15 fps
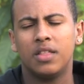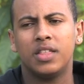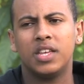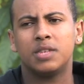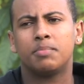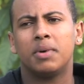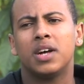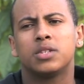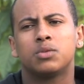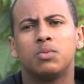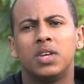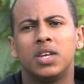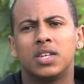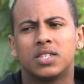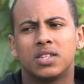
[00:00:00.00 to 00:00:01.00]
these past
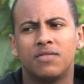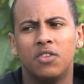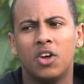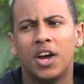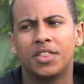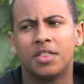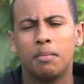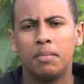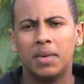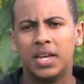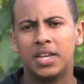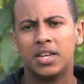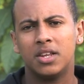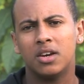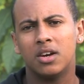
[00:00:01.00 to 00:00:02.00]
weeks I've not had the
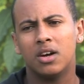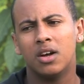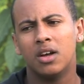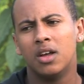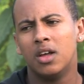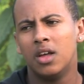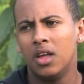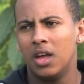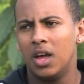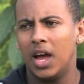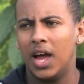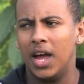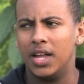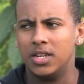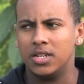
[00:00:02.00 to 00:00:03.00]
media
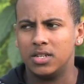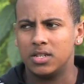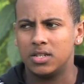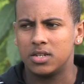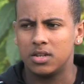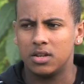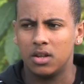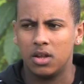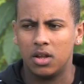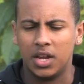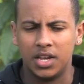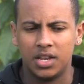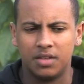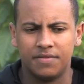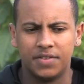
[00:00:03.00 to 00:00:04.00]
and
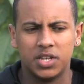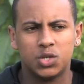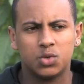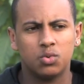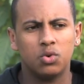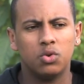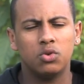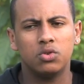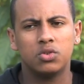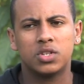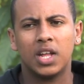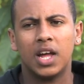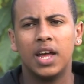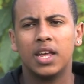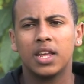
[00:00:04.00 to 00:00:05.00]

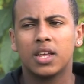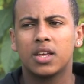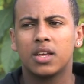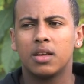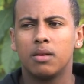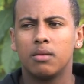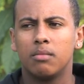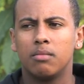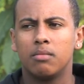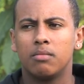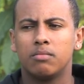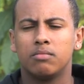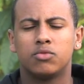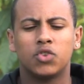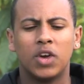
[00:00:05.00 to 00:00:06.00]
individuals like
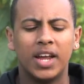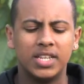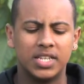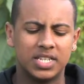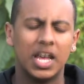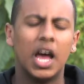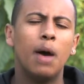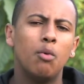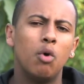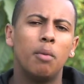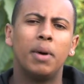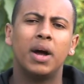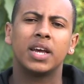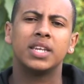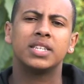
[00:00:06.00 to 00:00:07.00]
trying to tell me
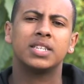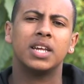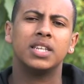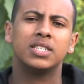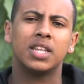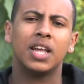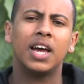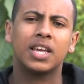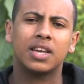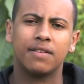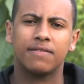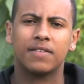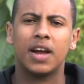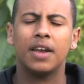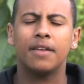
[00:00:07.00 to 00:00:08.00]
what Pakistan's like.
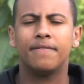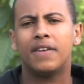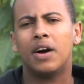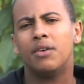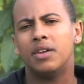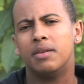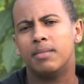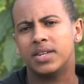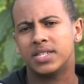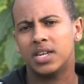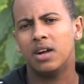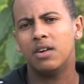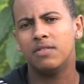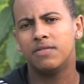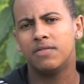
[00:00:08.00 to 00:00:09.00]
I've kind of found it
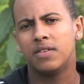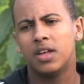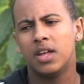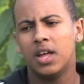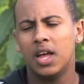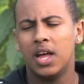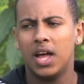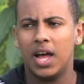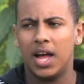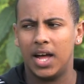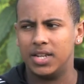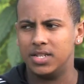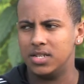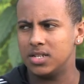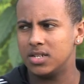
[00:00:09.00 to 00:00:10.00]
myself,
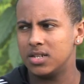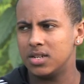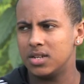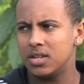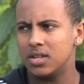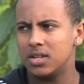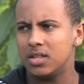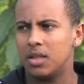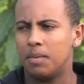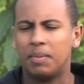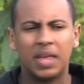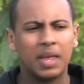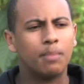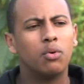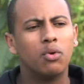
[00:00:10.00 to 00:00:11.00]
and the
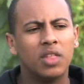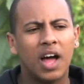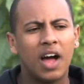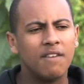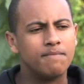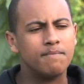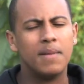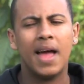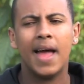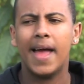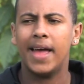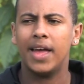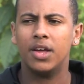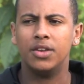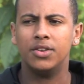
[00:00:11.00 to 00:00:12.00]
people that I've
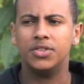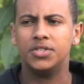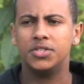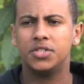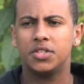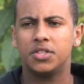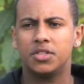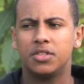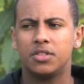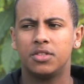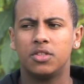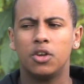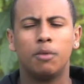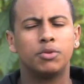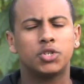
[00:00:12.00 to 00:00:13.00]
met and
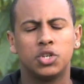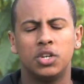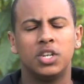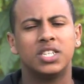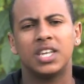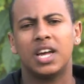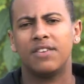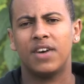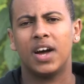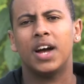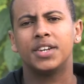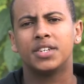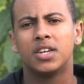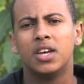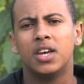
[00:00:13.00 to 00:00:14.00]
the opportunities that I've
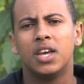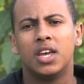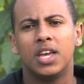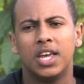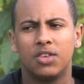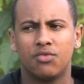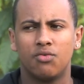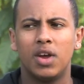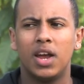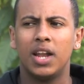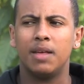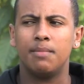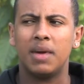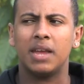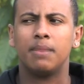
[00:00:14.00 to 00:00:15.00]
had, it's
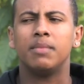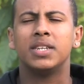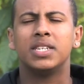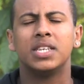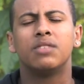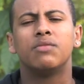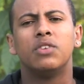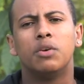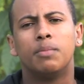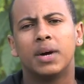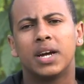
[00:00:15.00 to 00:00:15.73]
really made me see the real